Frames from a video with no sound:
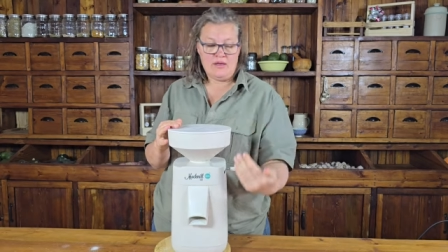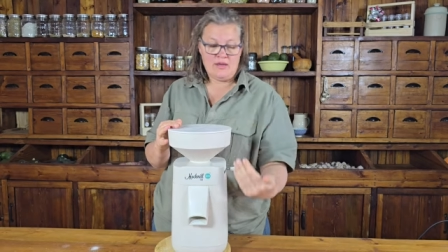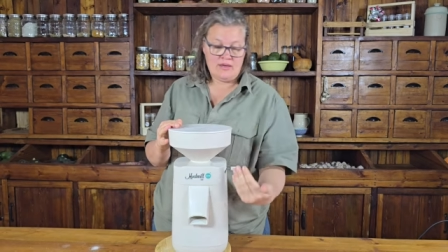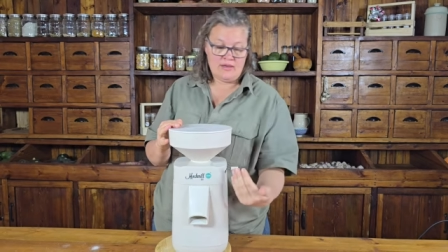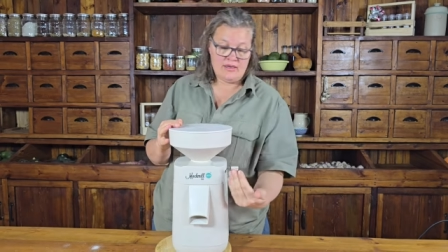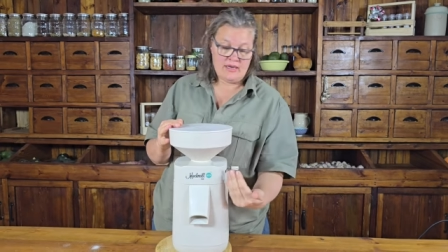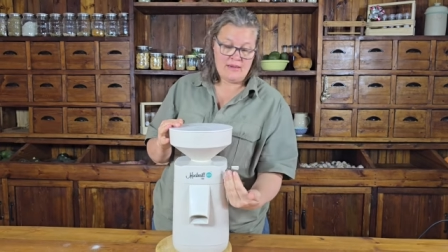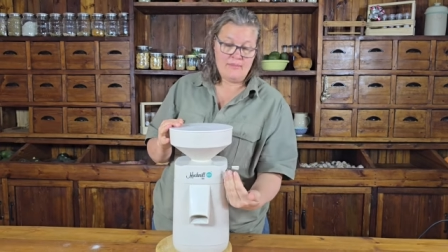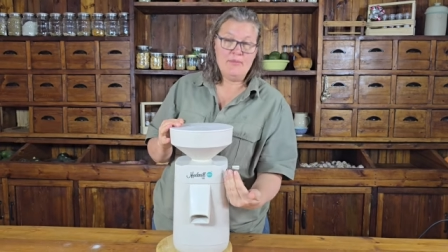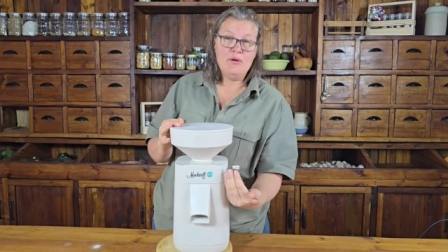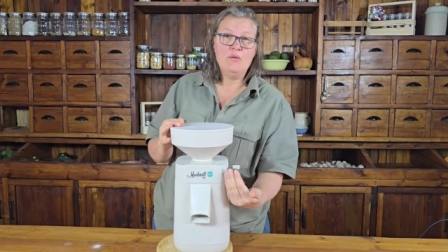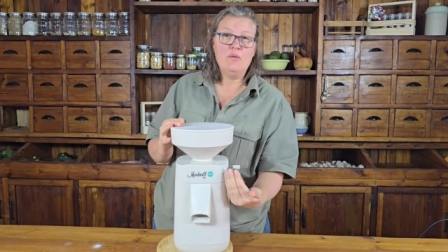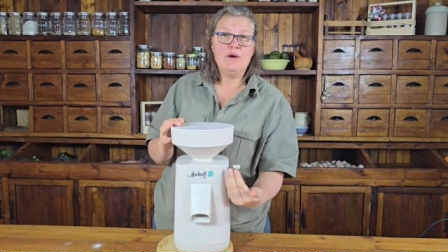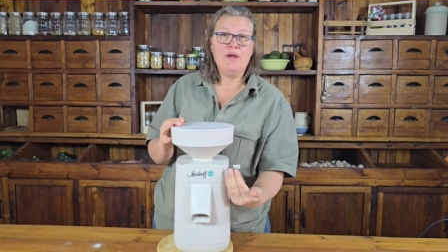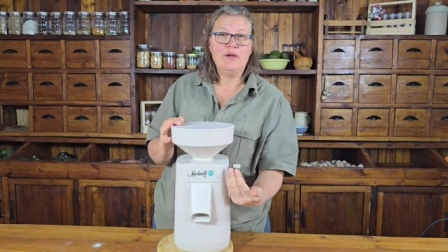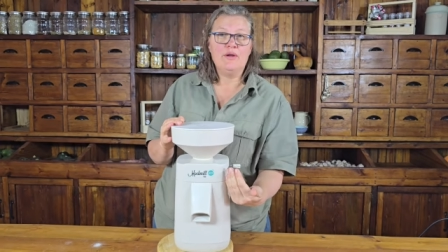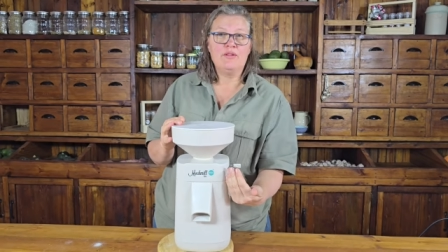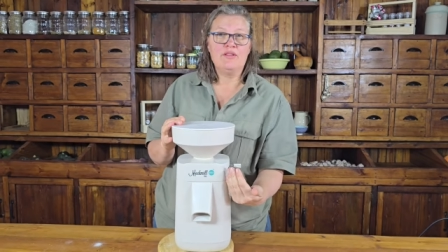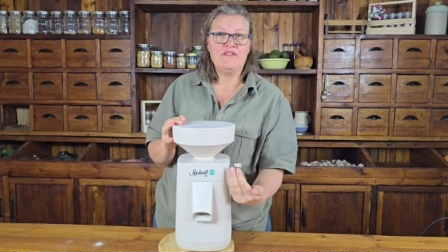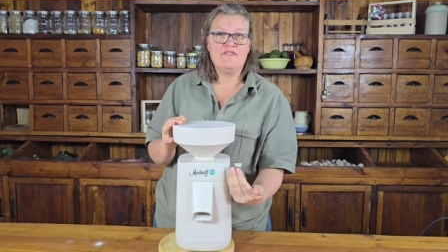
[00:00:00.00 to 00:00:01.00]
number
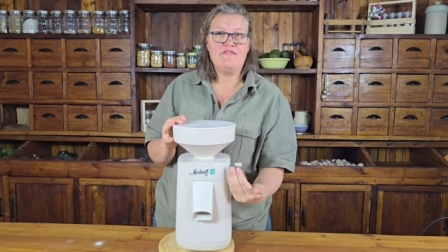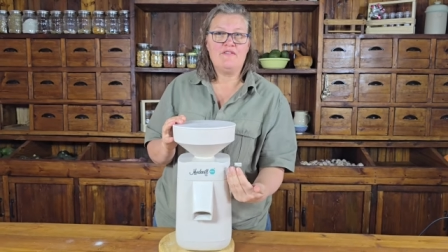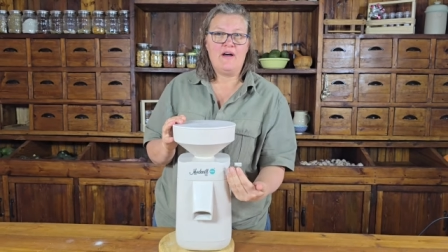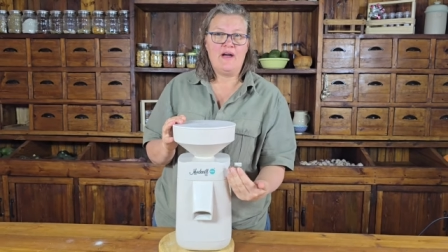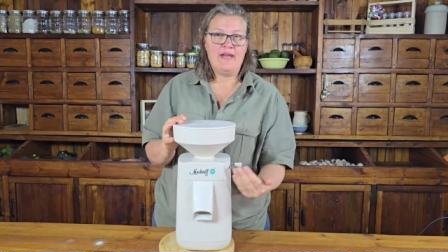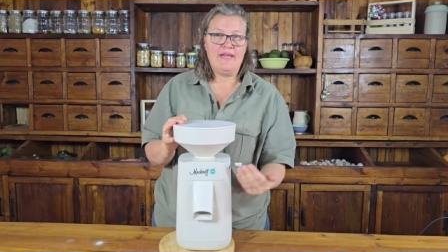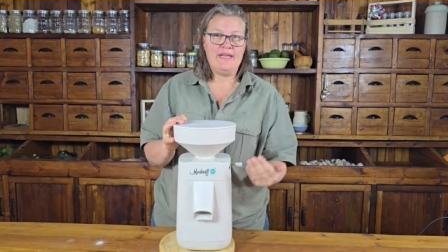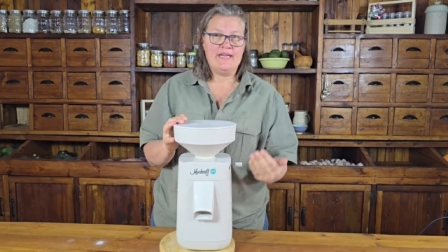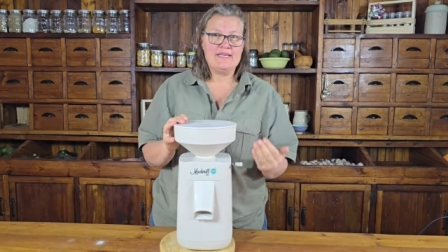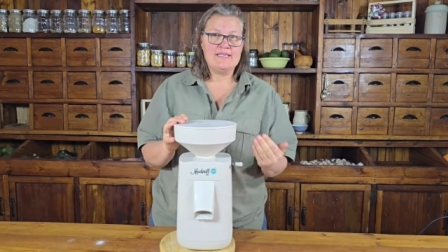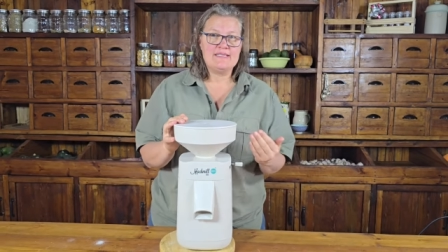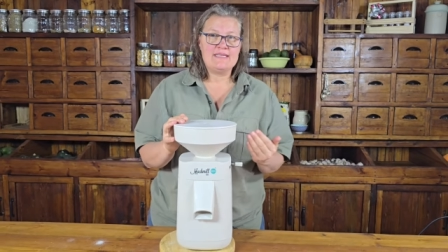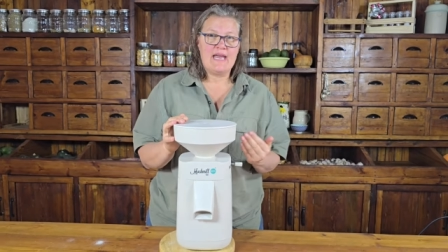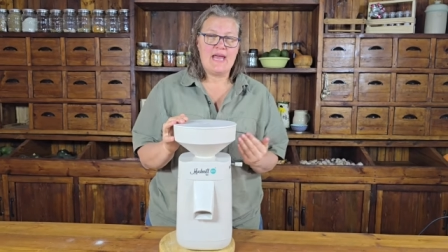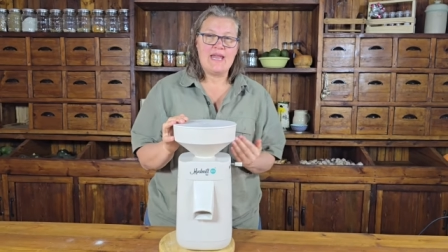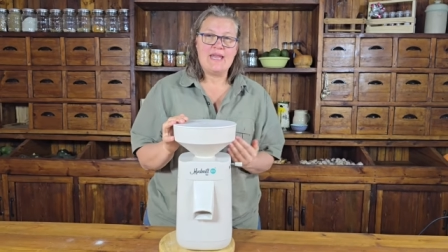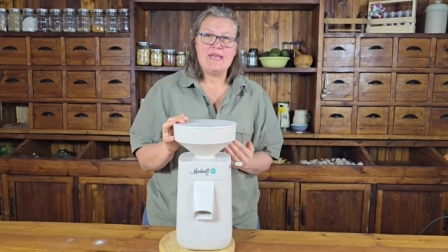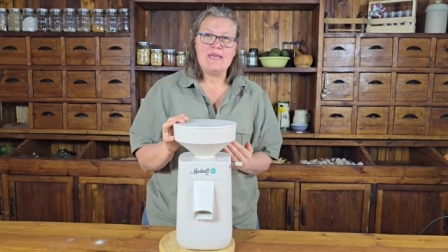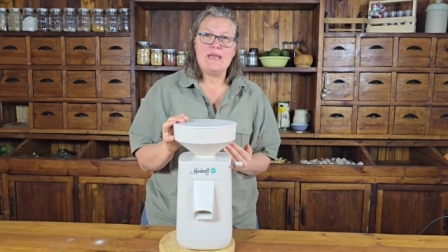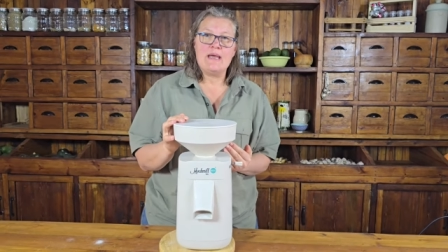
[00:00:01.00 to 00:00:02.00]
1 on the finest
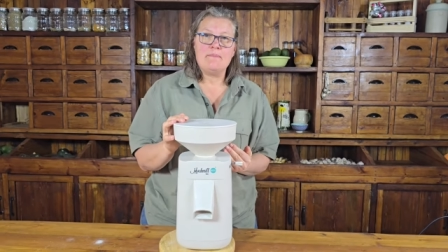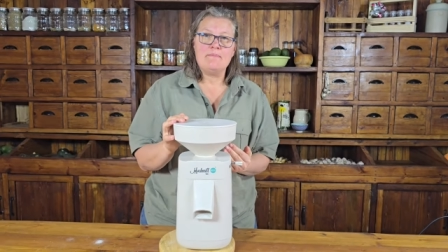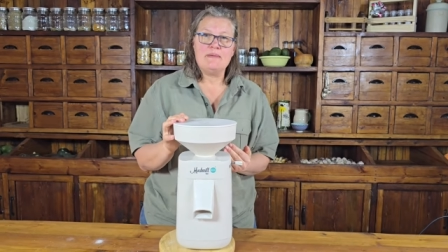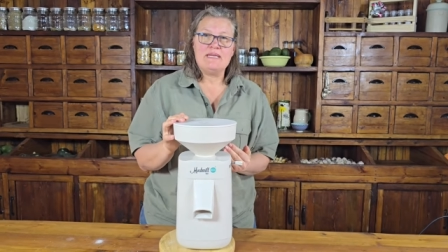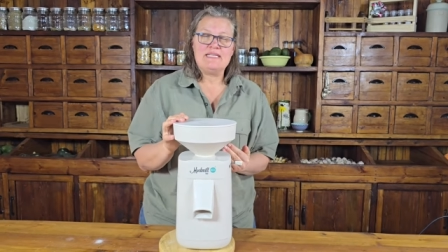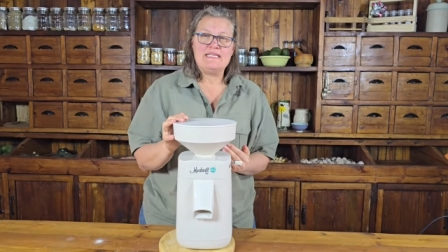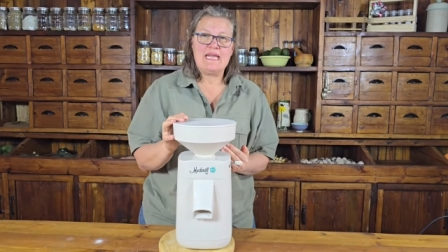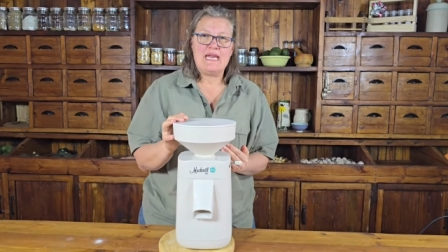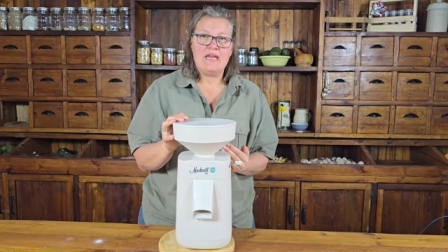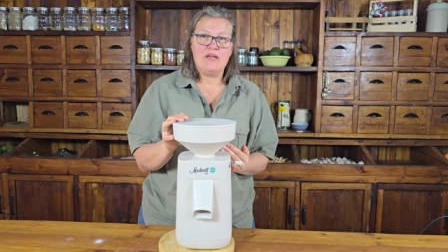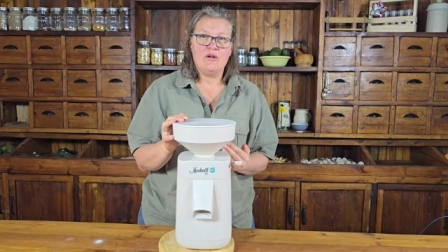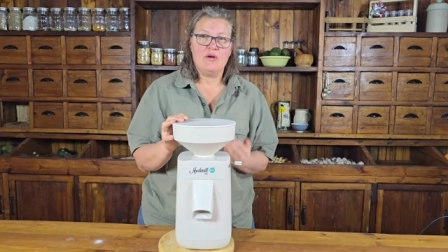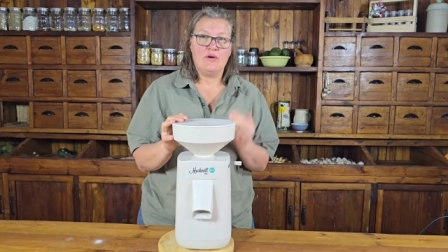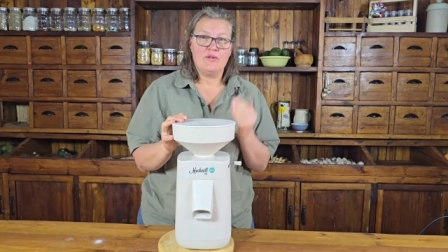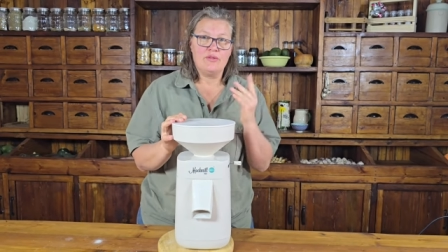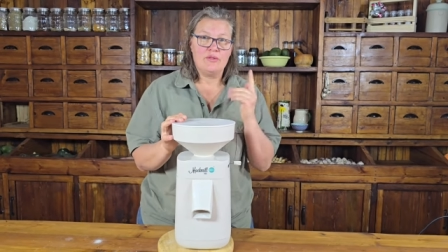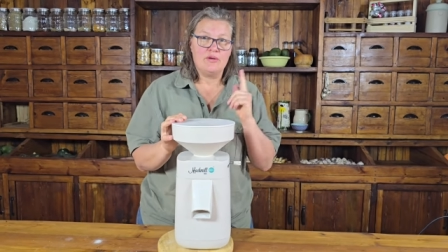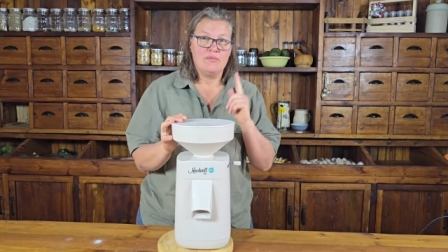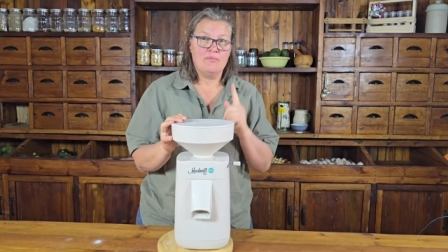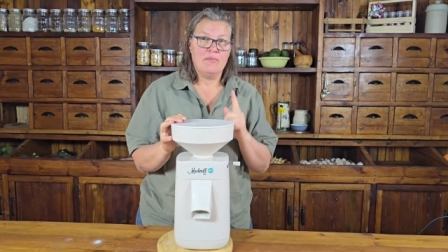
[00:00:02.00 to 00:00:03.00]
and number 10
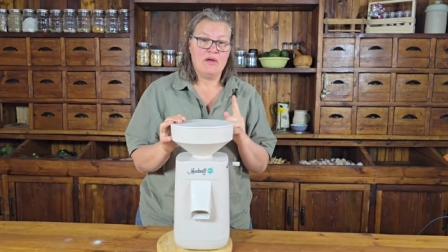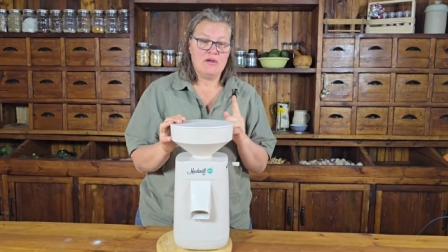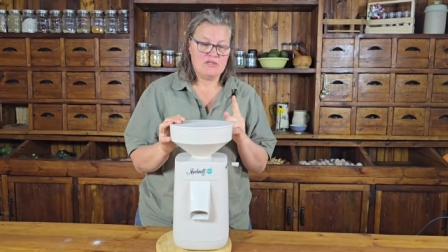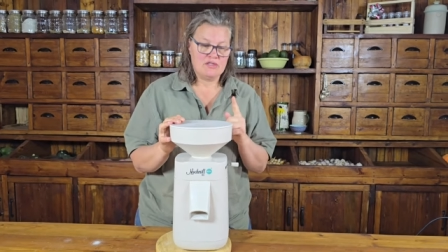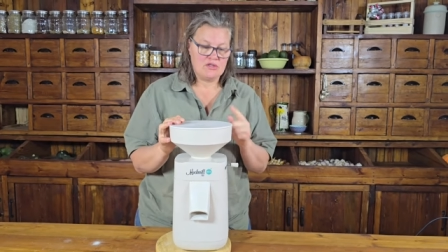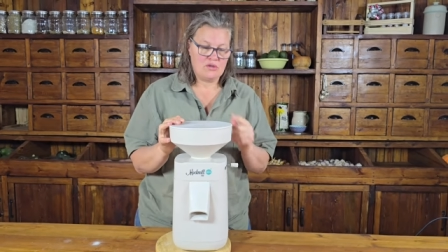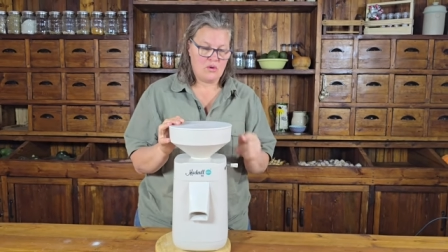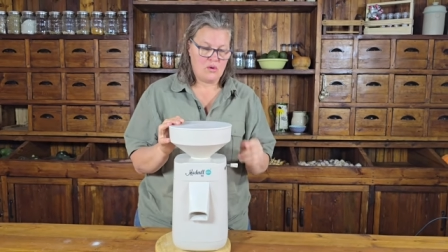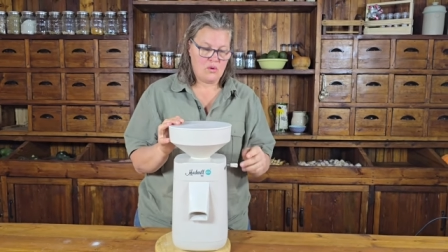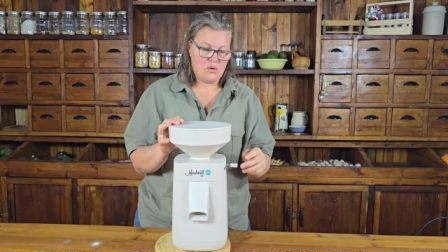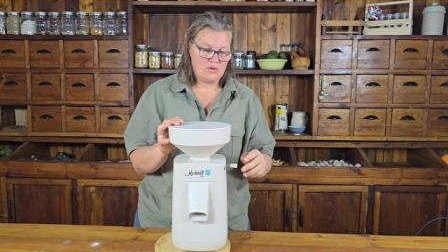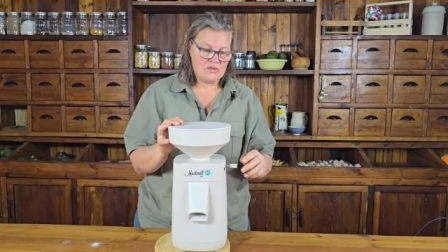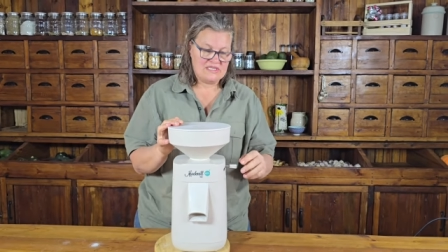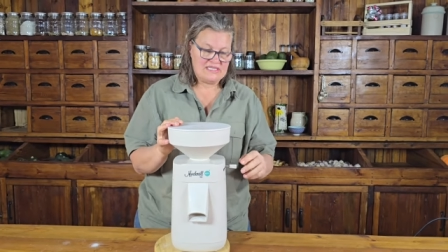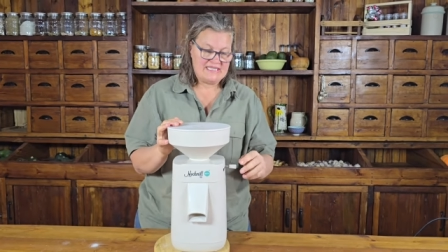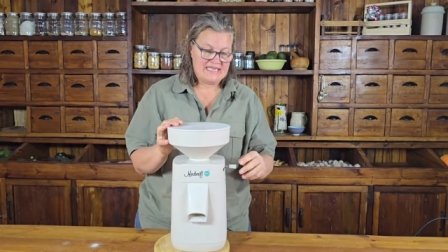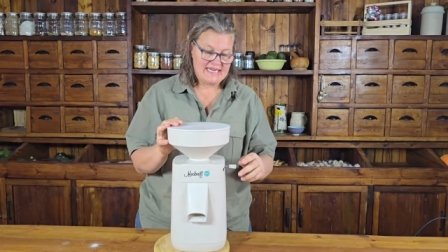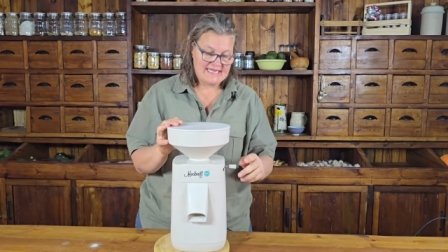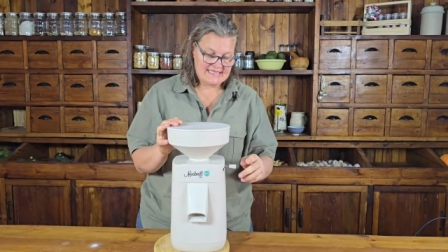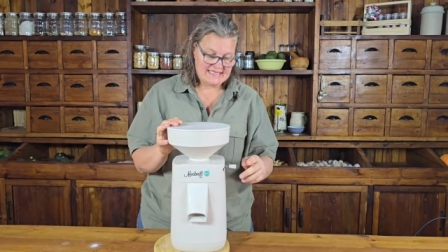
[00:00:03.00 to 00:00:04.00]
on the most coarse
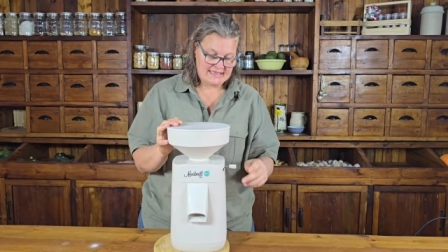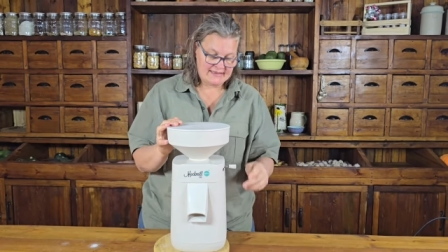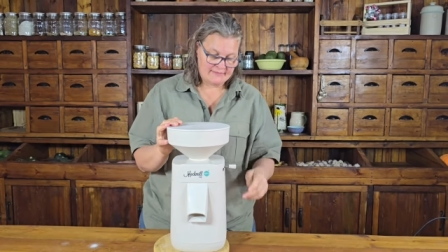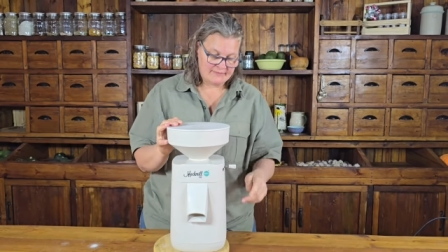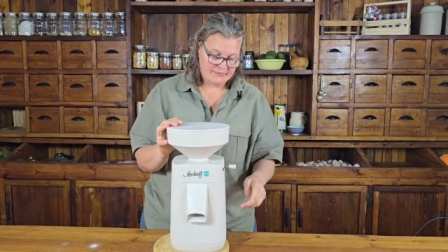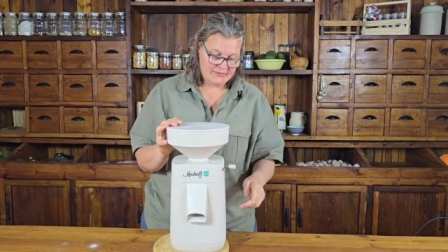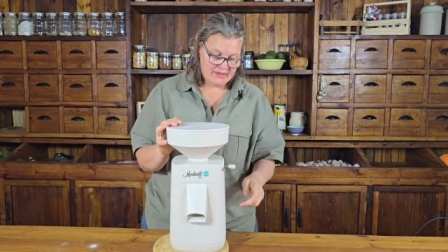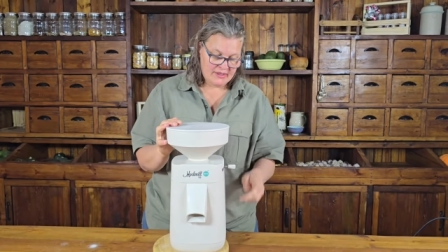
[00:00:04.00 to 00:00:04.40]
setting.